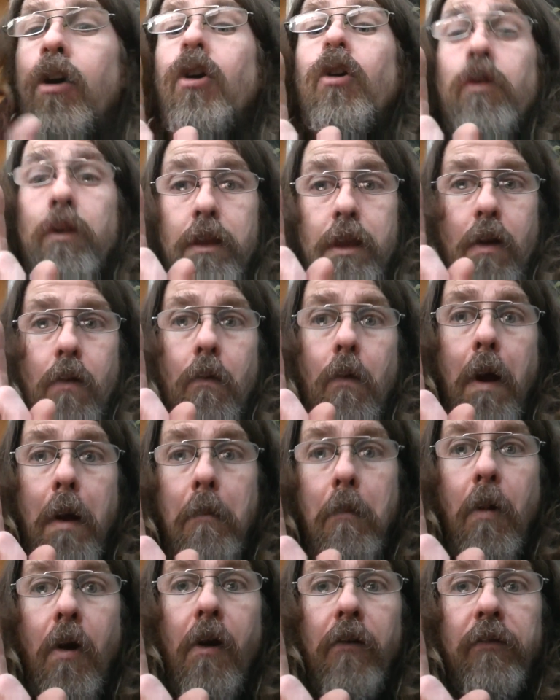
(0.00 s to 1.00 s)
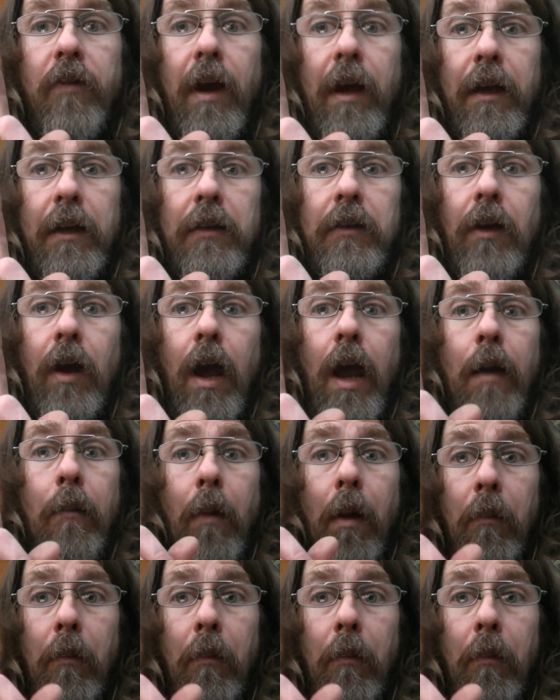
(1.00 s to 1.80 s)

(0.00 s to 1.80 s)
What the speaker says: go in there one more fucking time.